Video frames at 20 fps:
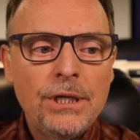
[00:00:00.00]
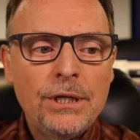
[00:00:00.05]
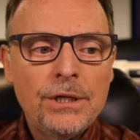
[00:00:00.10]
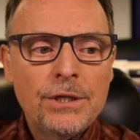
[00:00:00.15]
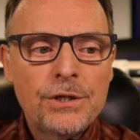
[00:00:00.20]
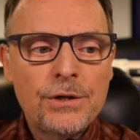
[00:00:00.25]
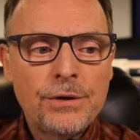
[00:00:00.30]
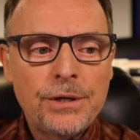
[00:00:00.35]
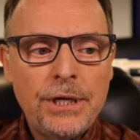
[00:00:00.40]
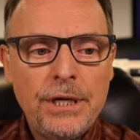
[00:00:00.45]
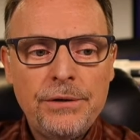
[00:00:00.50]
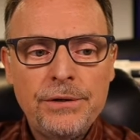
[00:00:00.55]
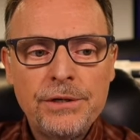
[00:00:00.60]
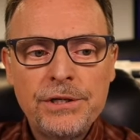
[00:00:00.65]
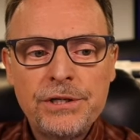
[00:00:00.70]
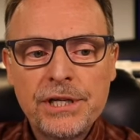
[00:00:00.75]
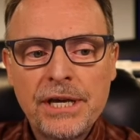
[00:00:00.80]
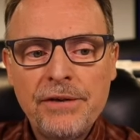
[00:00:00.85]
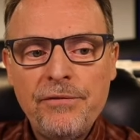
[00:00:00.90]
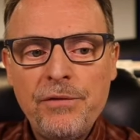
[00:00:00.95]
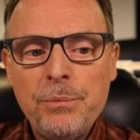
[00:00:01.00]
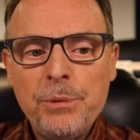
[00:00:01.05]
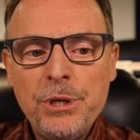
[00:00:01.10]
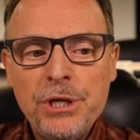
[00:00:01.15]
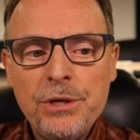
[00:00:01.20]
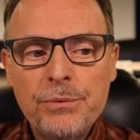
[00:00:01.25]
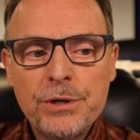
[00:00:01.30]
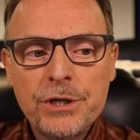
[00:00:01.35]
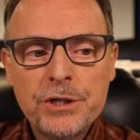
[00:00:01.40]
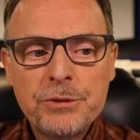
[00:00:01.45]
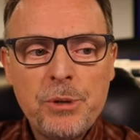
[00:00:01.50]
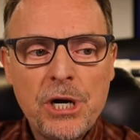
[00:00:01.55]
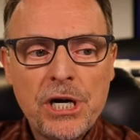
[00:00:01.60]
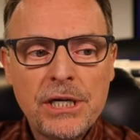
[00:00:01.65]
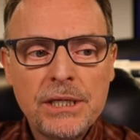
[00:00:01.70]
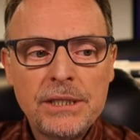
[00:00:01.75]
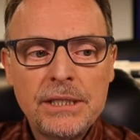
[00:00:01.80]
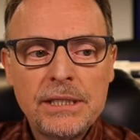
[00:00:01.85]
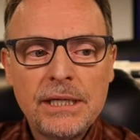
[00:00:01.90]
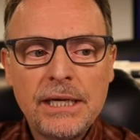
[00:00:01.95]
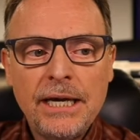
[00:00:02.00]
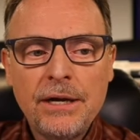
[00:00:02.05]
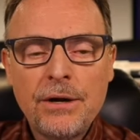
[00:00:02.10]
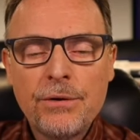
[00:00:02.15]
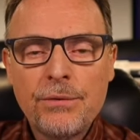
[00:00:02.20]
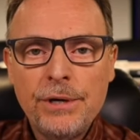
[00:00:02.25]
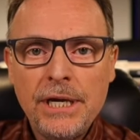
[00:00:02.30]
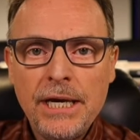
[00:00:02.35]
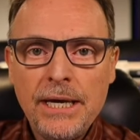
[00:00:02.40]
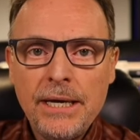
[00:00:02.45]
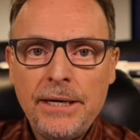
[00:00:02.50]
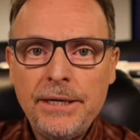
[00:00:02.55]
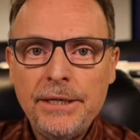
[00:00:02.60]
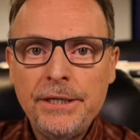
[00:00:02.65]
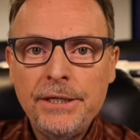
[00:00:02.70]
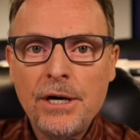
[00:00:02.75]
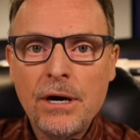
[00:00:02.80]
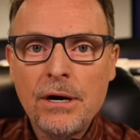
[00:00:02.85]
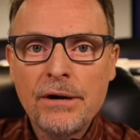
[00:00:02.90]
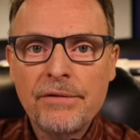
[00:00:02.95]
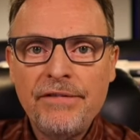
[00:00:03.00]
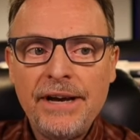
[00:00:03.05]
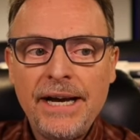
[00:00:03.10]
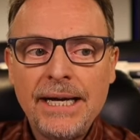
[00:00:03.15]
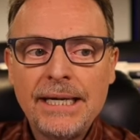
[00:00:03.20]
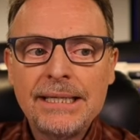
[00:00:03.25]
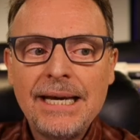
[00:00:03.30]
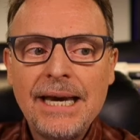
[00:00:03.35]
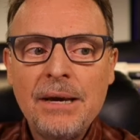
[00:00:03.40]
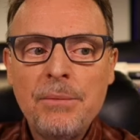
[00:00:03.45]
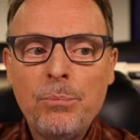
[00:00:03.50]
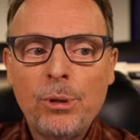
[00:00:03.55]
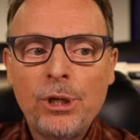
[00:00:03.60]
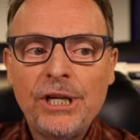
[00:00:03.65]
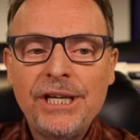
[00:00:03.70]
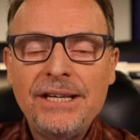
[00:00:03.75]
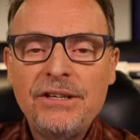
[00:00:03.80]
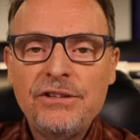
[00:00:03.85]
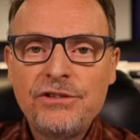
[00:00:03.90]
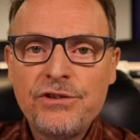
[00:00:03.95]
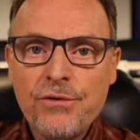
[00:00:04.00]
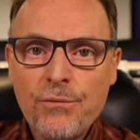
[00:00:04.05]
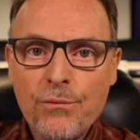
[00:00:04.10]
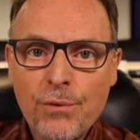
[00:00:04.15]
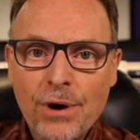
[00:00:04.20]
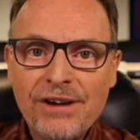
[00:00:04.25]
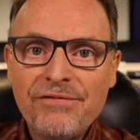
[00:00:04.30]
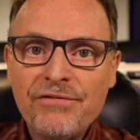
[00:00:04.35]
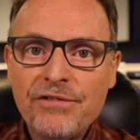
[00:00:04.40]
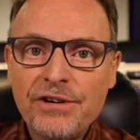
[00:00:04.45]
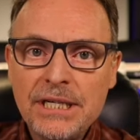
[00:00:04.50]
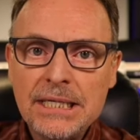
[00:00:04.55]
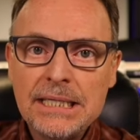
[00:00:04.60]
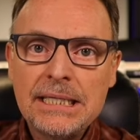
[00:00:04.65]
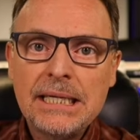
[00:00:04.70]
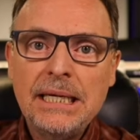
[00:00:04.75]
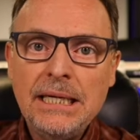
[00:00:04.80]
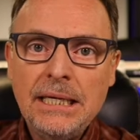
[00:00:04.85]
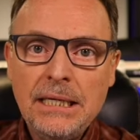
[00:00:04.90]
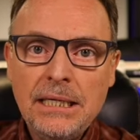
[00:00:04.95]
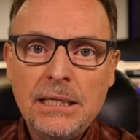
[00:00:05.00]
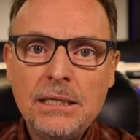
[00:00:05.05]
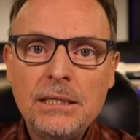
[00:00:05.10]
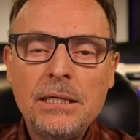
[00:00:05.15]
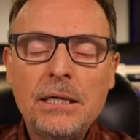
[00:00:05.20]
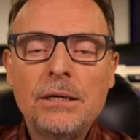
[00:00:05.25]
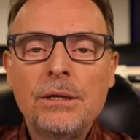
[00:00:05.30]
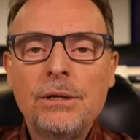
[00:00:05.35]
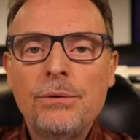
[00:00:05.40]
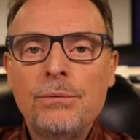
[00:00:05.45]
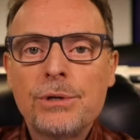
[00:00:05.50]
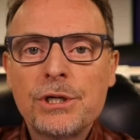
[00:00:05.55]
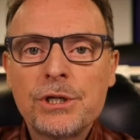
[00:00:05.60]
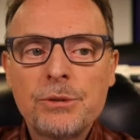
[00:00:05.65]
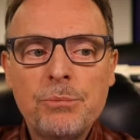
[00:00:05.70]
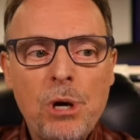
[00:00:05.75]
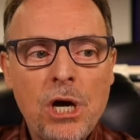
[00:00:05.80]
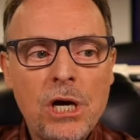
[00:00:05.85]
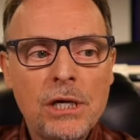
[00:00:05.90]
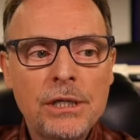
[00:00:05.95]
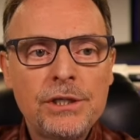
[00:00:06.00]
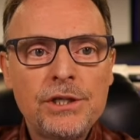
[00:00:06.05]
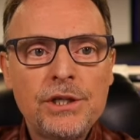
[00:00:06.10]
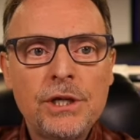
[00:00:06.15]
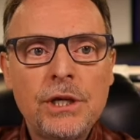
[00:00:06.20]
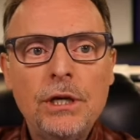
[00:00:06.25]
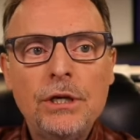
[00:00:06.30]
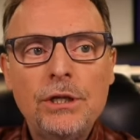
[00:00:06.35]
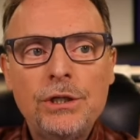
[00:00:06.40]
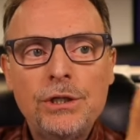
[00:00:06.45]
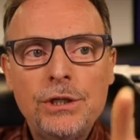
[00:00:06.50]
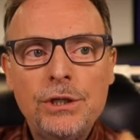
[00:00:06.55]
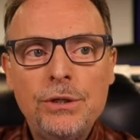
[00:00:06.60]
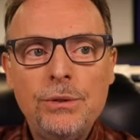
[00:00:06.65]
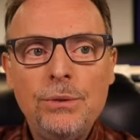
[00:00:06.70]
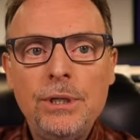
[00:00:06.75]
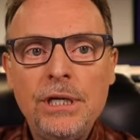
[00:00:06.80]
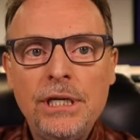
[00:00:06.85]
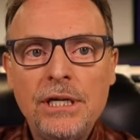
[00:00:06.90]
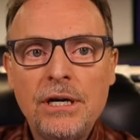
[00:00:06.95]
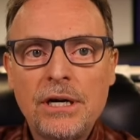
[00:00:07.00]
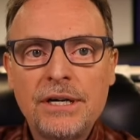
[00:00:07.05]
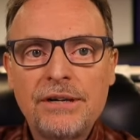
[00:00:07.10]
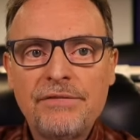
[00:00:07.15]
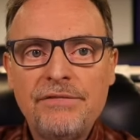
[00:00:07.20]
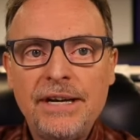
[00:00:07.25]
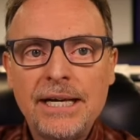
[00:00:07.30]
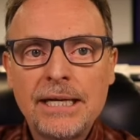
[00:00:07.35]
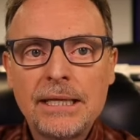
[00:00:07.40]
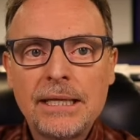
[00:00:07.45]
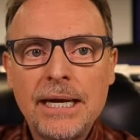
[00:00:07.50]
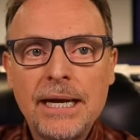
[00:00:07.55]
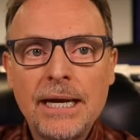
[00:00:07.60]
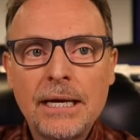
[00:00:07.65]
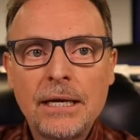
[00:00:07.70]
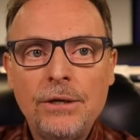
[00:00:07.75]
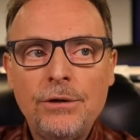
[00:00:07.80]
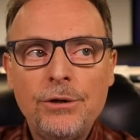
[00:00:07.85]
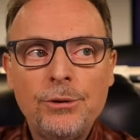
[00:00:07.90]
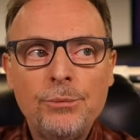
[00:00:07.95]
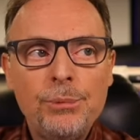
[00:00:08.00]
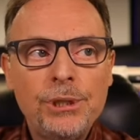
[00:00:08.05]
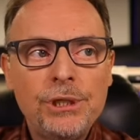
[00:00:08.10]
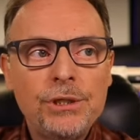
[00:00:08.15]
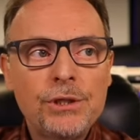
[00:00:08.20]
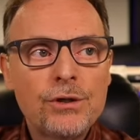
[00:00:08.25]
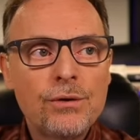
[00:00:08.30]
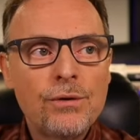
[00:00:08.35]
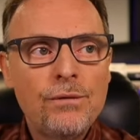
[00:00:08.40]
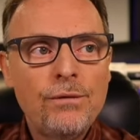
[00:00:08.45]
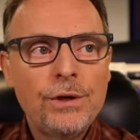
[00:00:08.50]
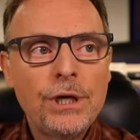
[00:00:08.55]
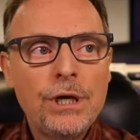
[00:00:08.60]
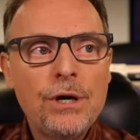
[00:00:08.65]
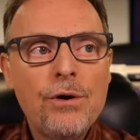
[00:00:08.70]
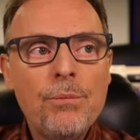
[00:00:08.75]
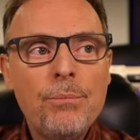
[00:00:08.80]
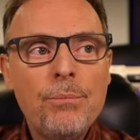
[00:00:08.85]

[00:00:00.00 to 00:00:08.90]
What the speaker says: So here it's giving me the response. It created an artifact and placed a reference in the response to the artifact that I can open. So if we go